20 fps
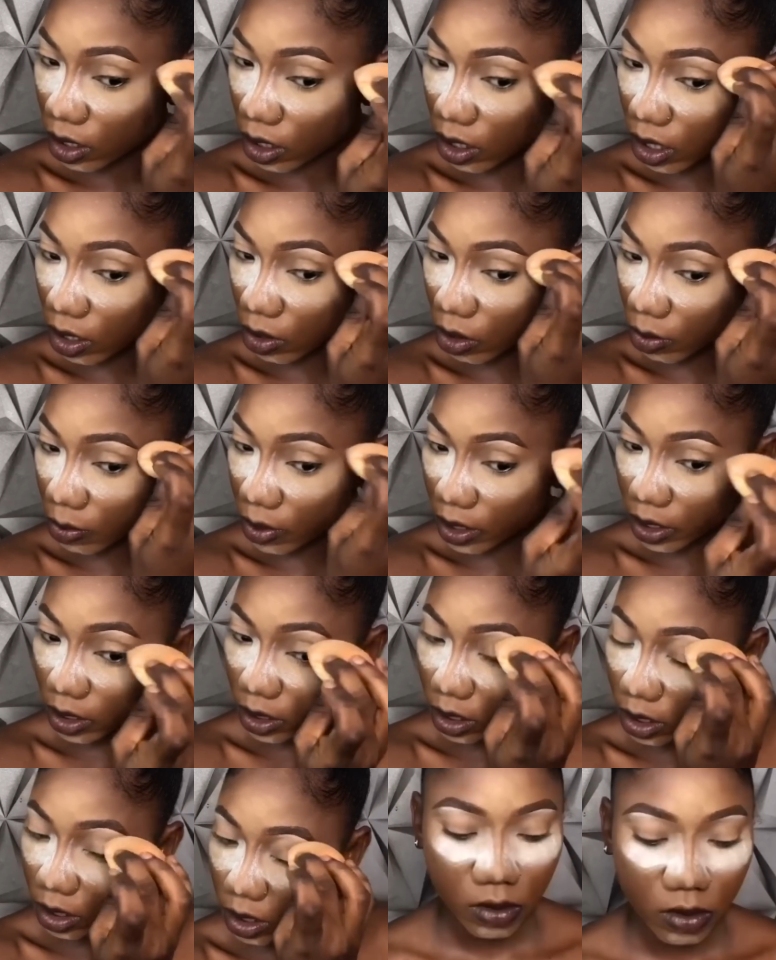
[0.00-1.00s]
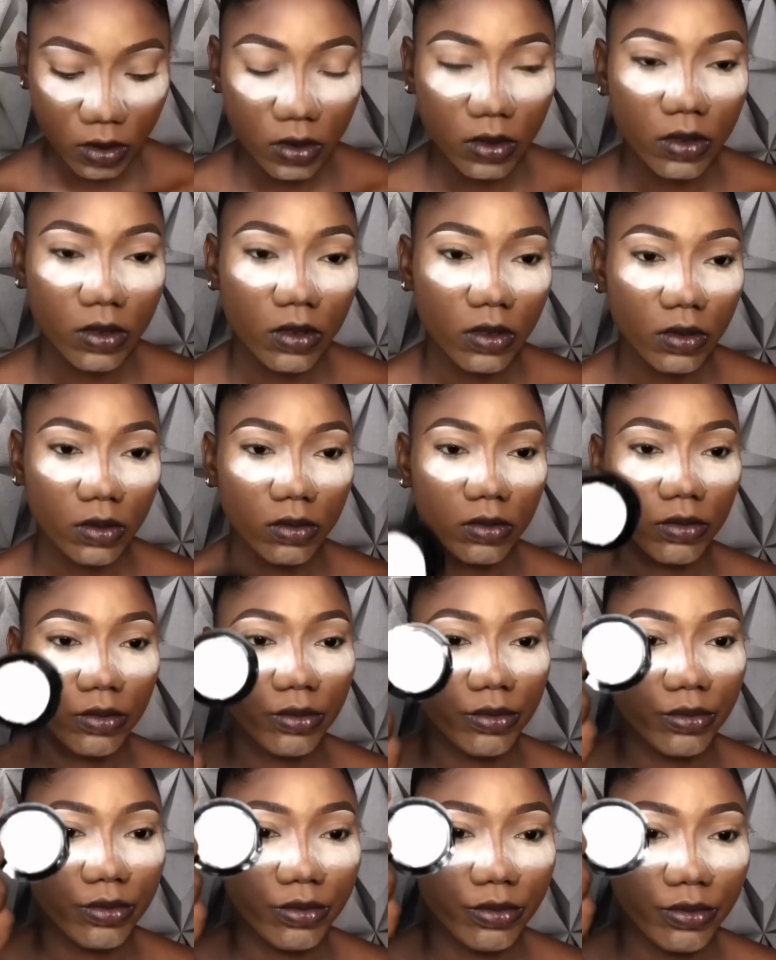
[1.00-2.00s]
to highlight
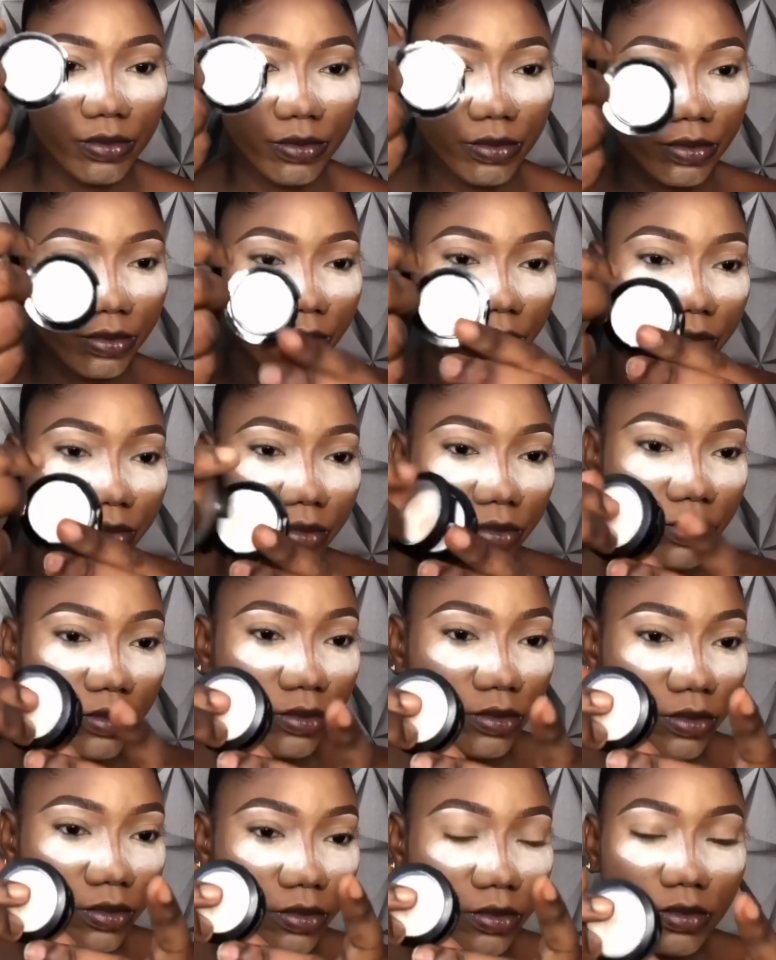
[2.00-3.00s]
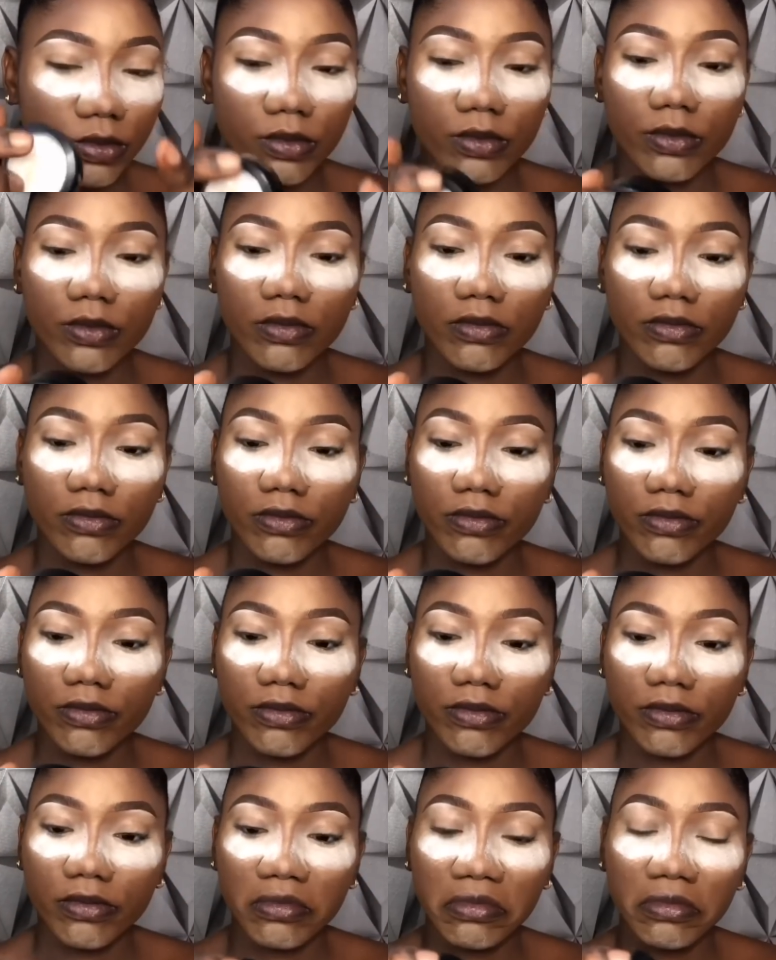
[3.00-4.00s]
the brow tail and the brow head.
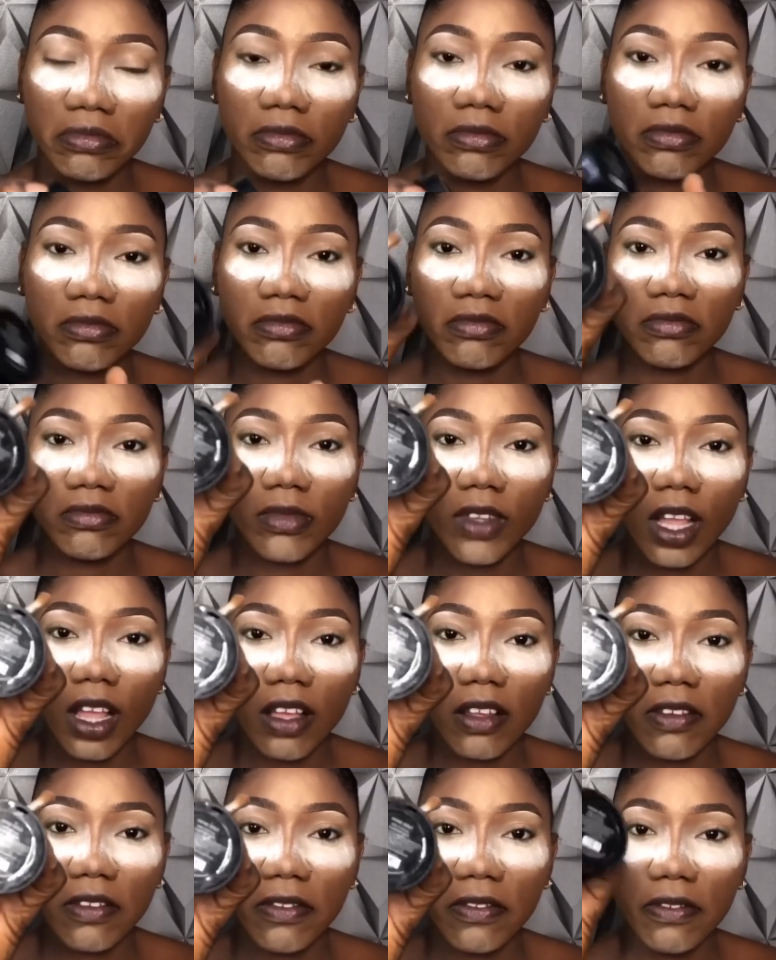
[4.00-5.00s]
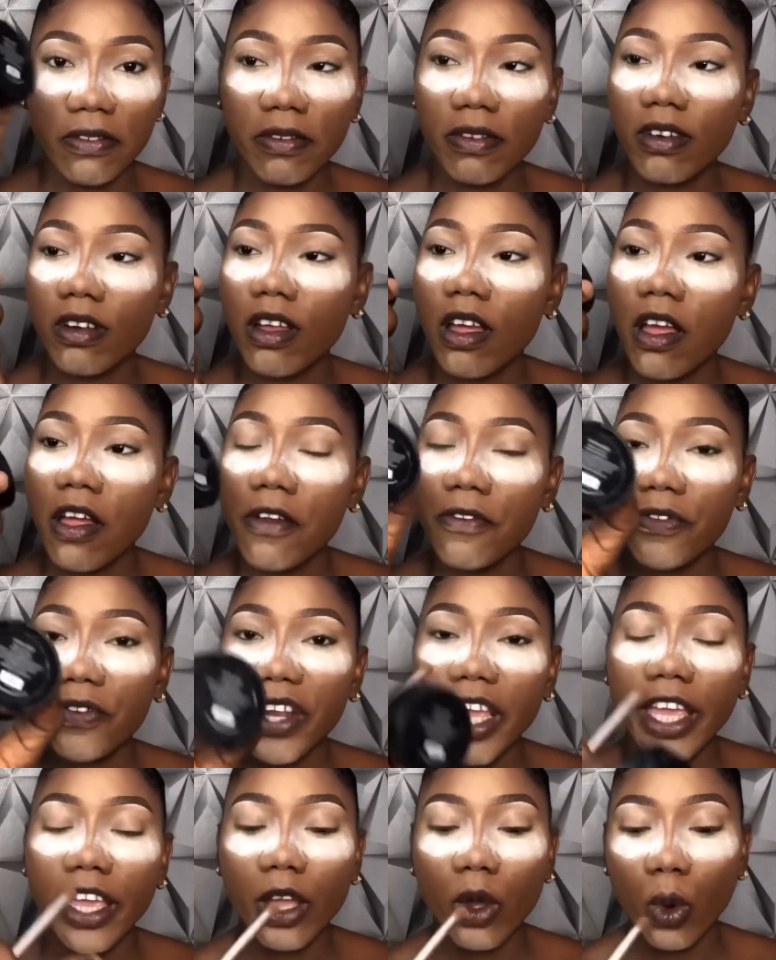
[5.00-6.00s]
So I use a
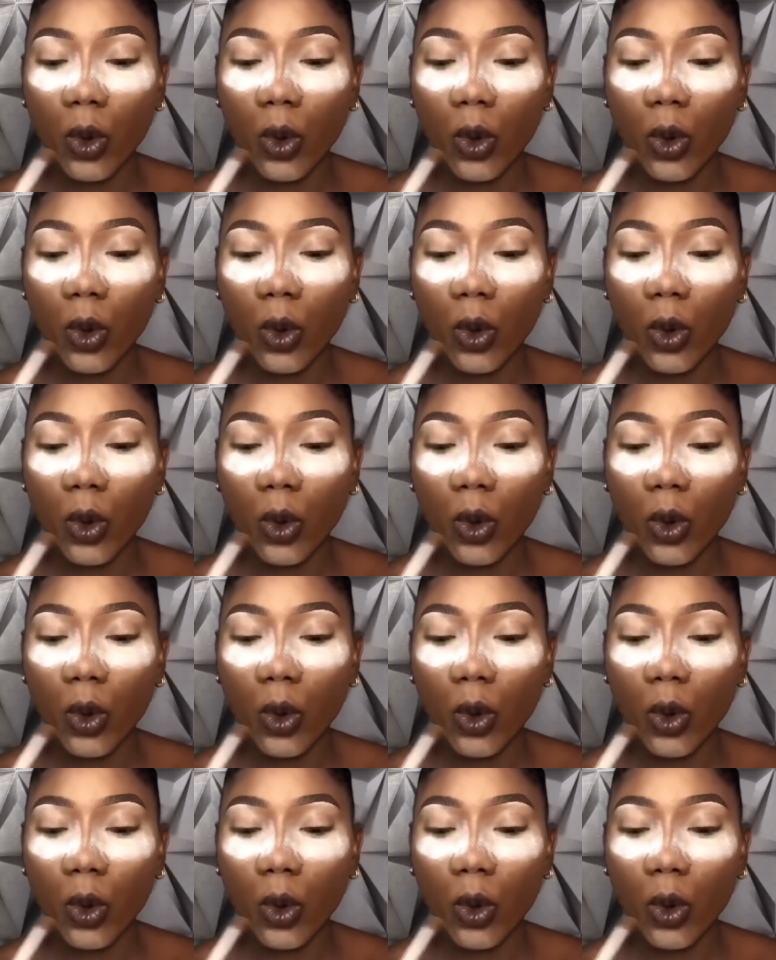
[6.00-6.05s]
concealer